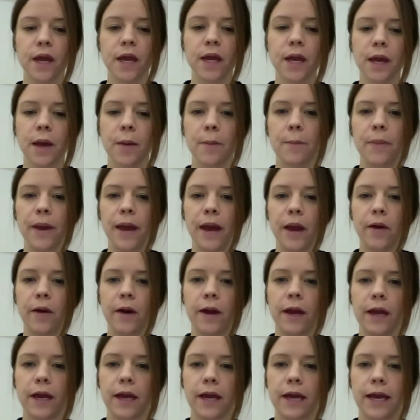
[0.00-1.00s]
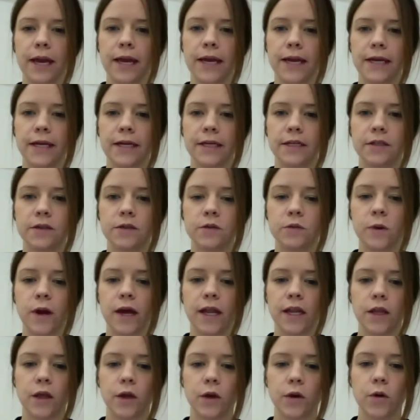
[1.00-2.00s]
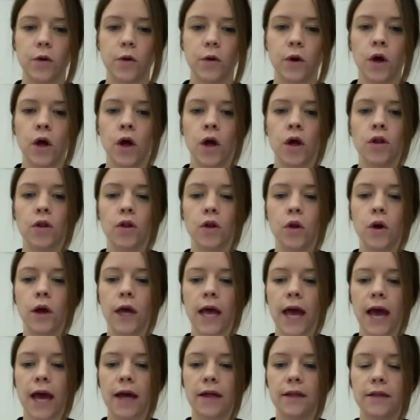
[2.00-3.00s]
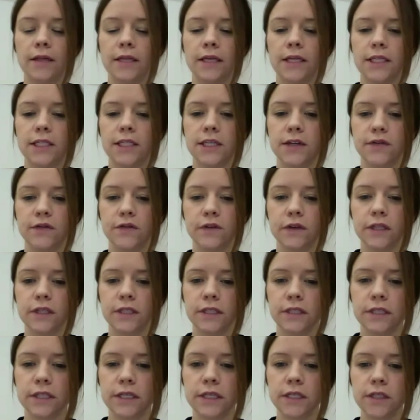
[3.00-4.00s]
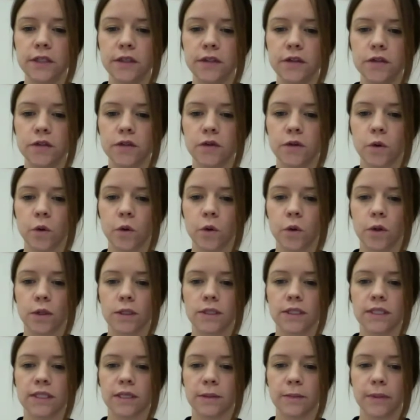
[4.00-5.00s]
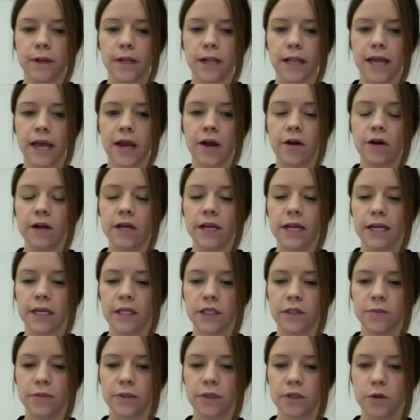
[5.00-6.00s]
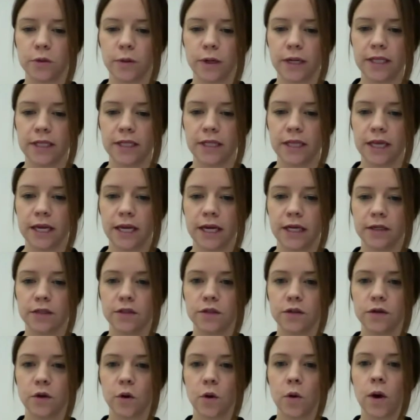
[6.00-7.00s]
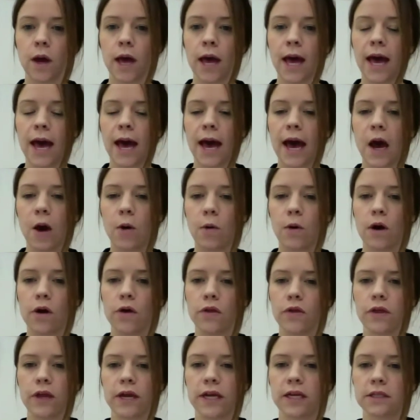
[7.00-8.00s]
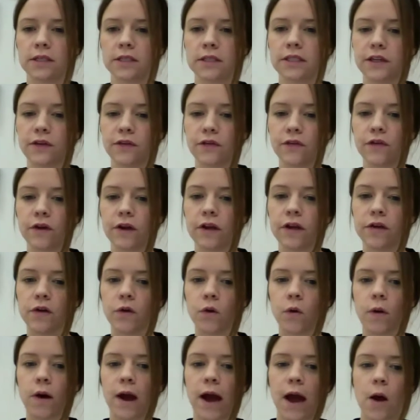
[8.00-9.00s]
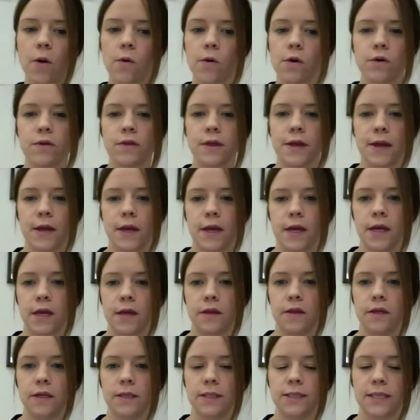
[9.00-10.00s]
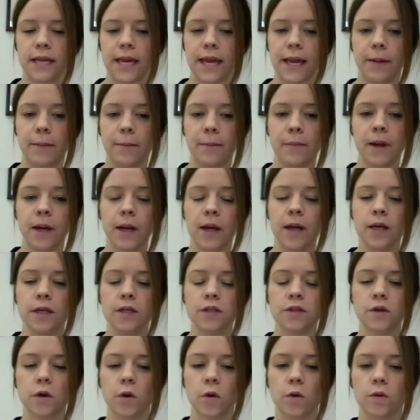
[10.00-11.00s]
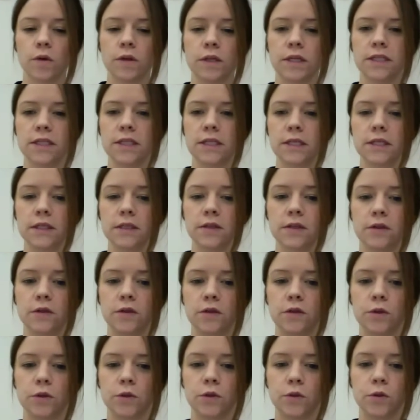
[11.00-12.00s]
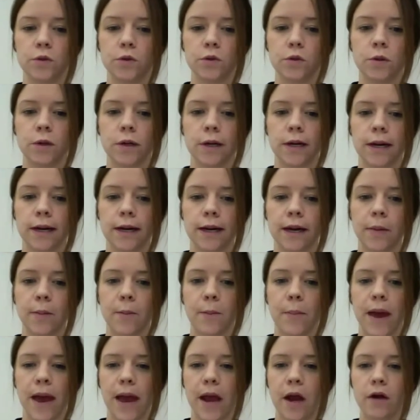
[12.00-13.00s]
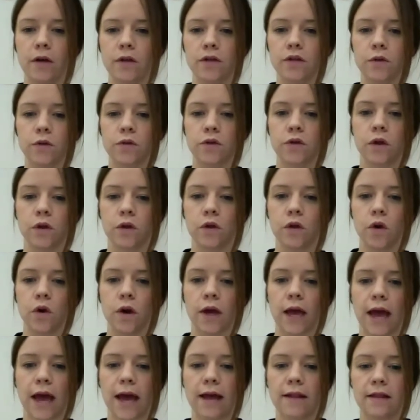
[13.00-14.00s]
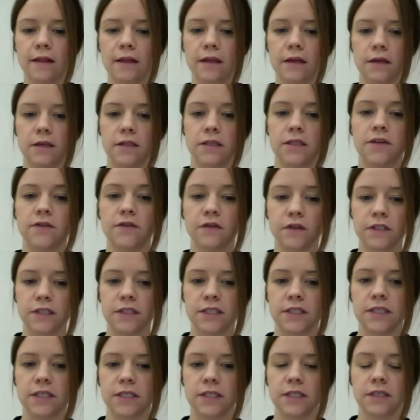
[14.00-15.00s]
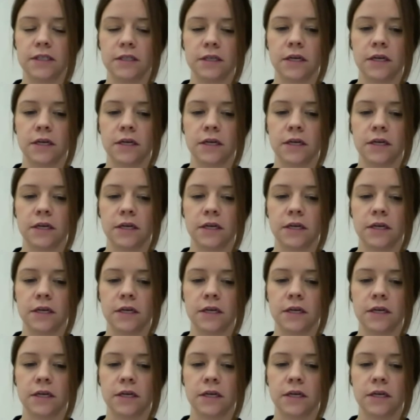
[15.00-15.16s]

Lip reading: comparing is when you look at the differences or similarities between things. So, how are things different or how are they the same? So, this is to compare, so to look at the differences.